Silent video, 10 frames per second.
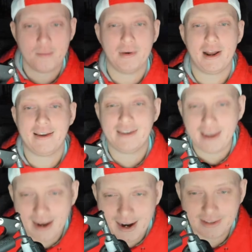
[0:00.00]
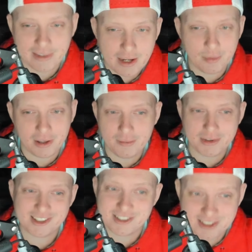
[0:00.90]
But I can't label him
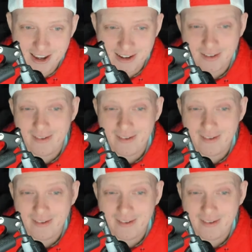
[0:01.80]
as a sit